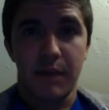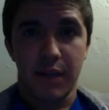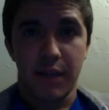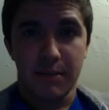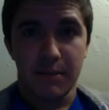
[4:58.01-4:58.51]

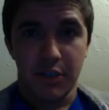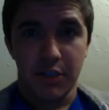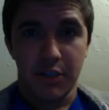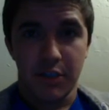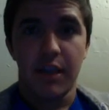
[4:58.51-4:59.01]
as
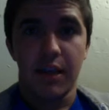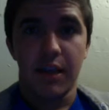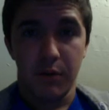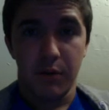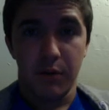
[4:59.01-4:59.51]
mentioned in the
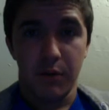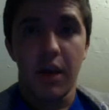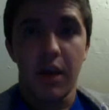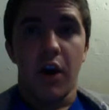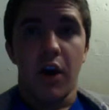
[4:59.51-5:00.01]
book
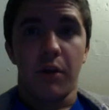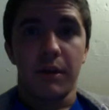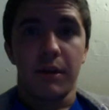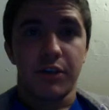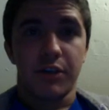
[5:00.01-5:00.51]
are being
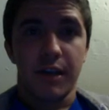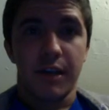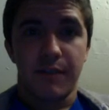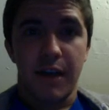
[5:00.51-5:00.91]
treated in